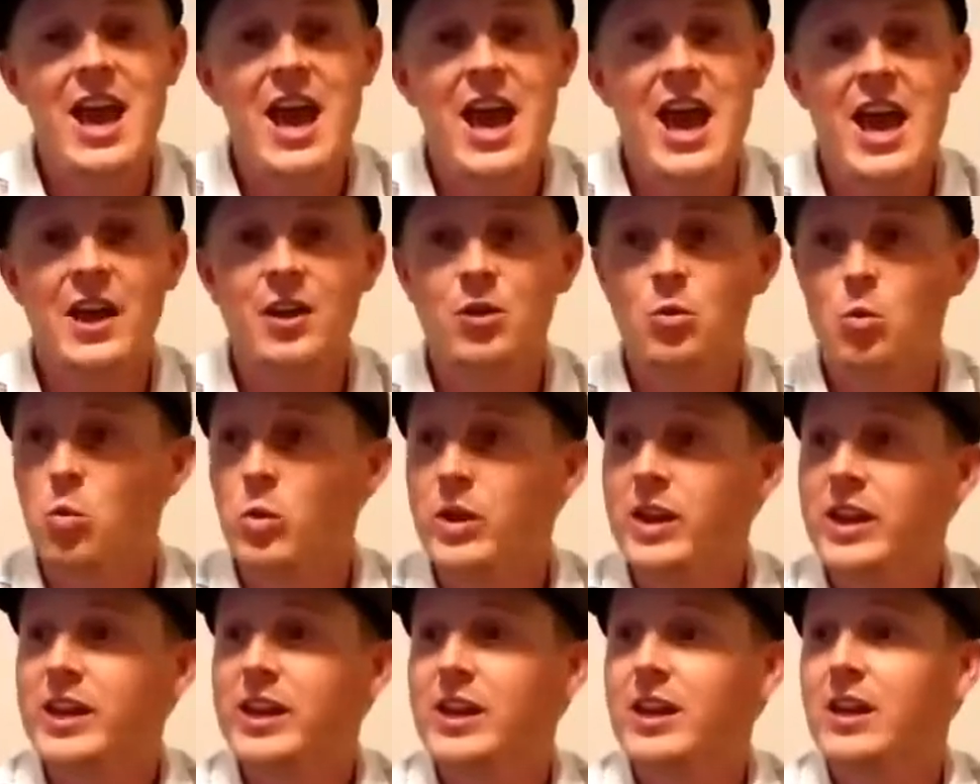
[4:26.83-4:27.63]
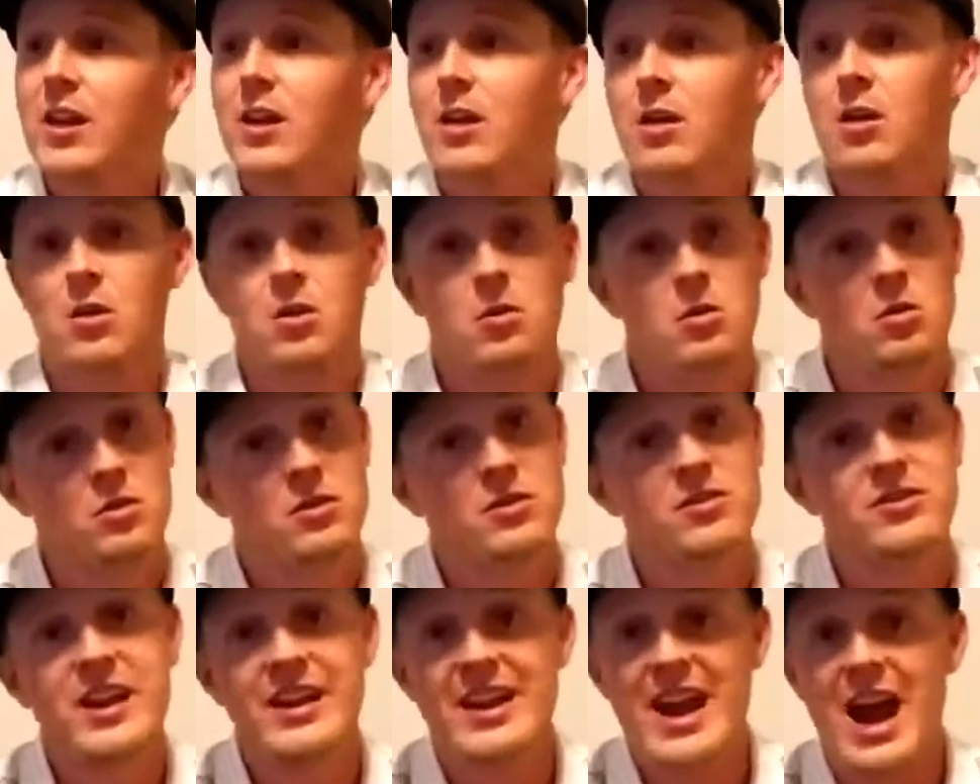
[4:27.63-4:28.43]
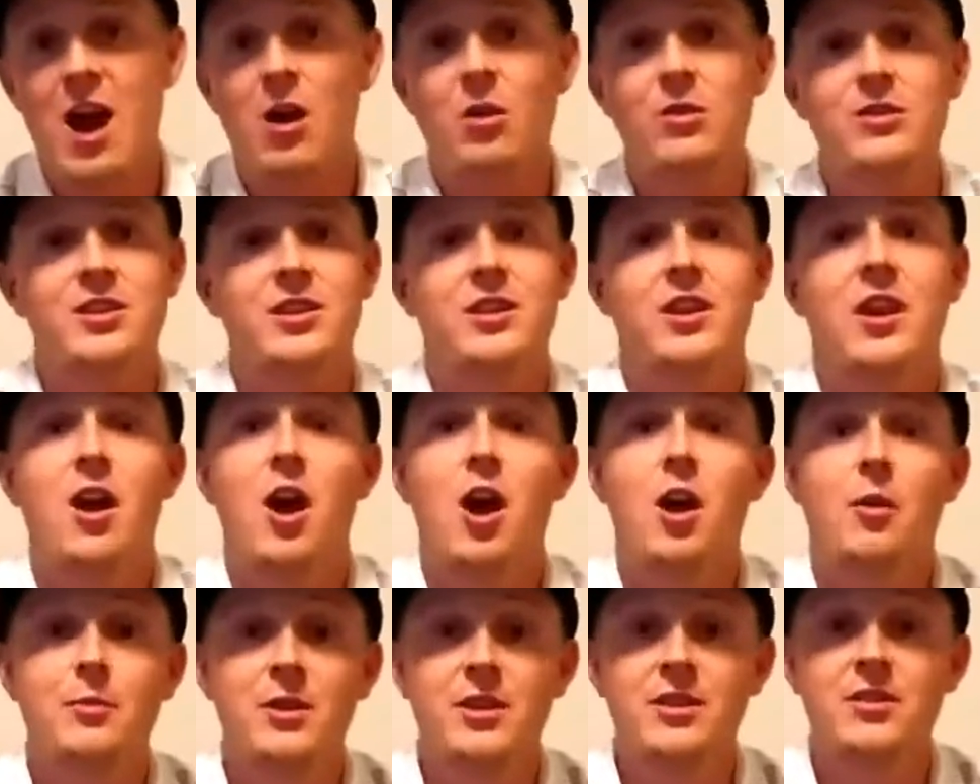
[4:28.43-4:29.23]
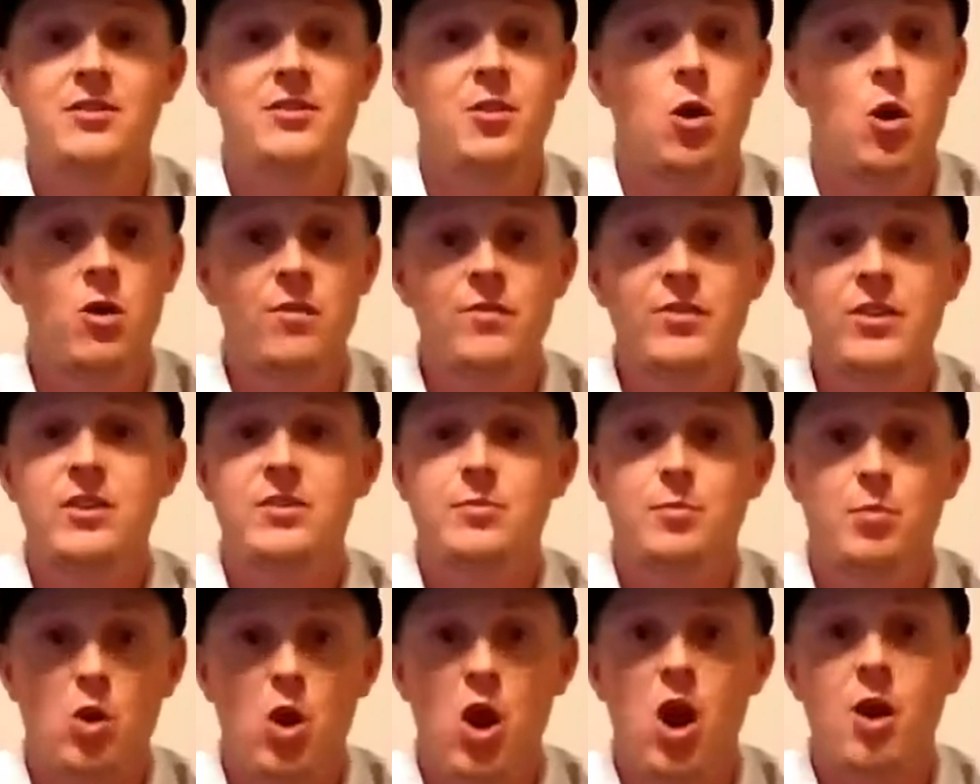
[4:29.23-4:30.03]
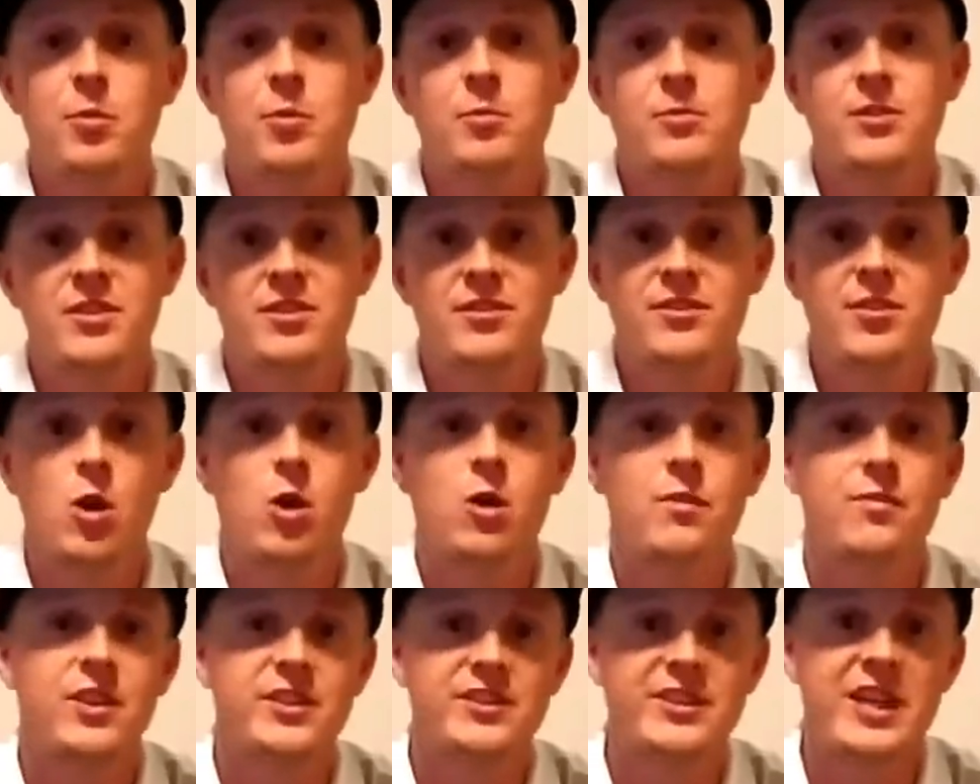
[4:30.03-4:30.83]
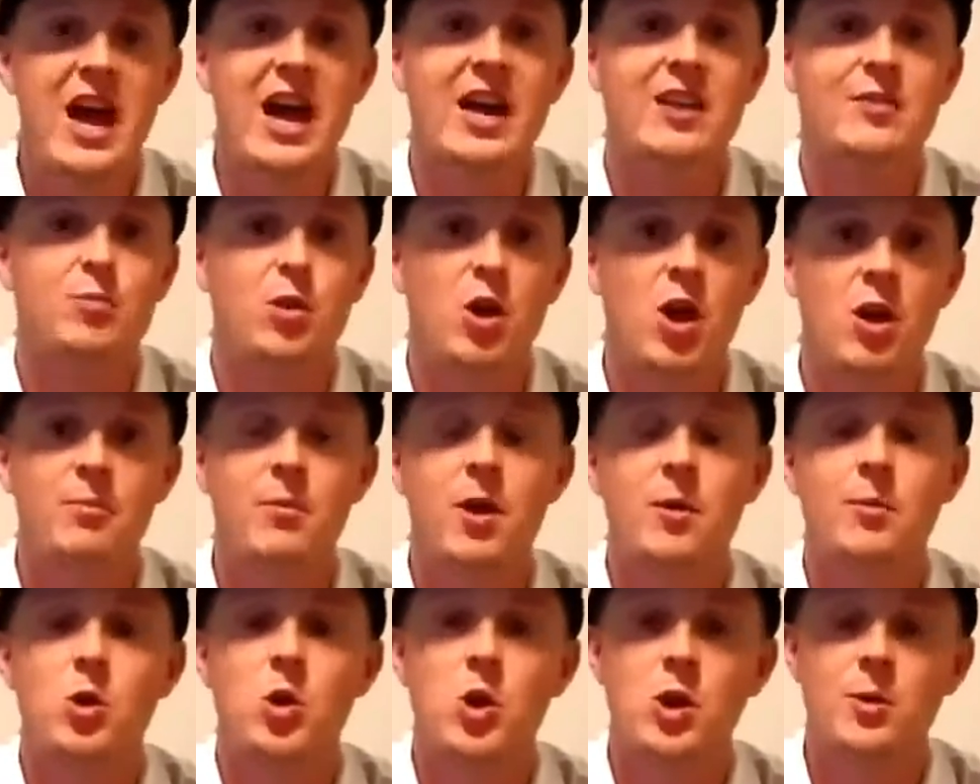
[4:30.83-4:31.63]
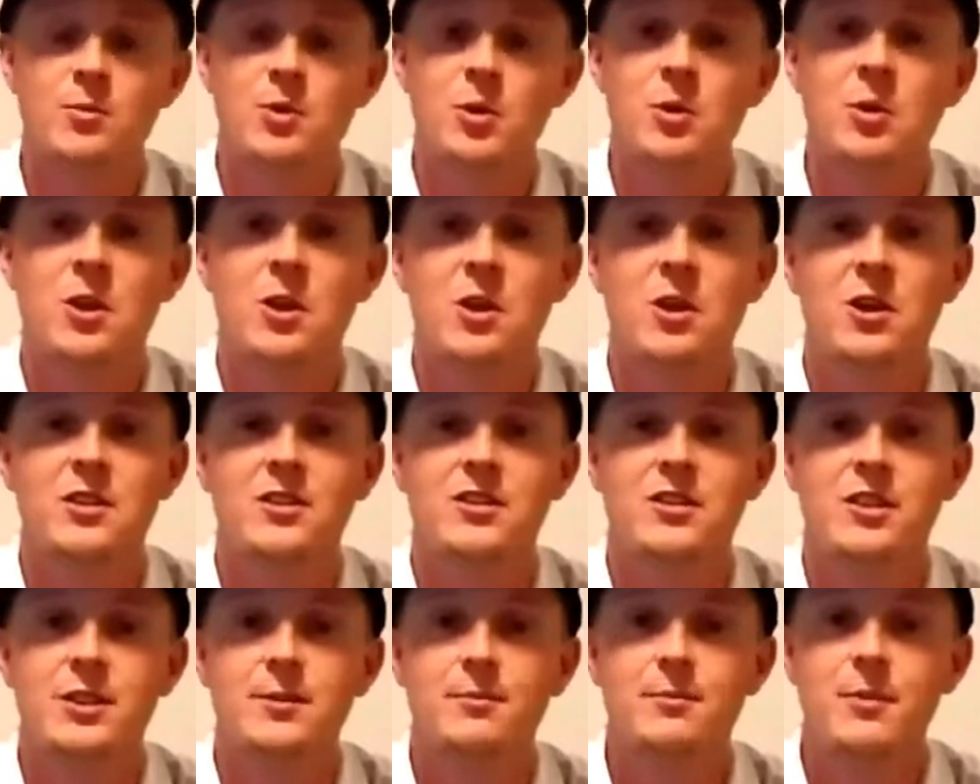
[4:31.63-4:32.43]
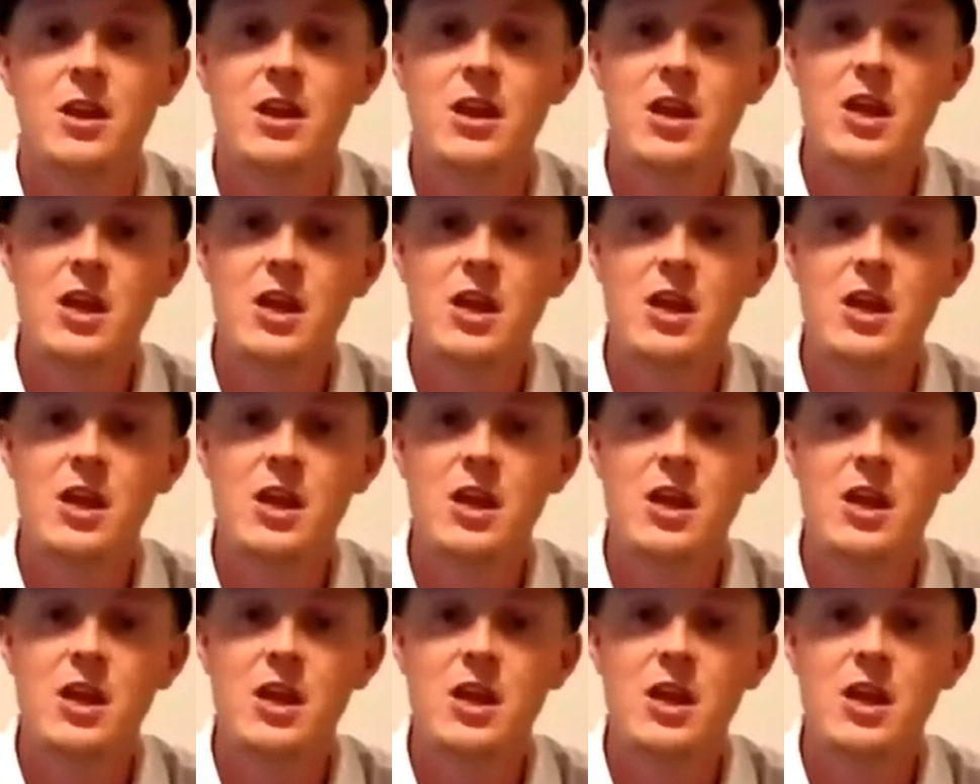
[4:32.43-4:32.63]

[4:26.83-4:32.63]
and we set out to come and solve this problem, to solve the tax problem on cryptocurrency.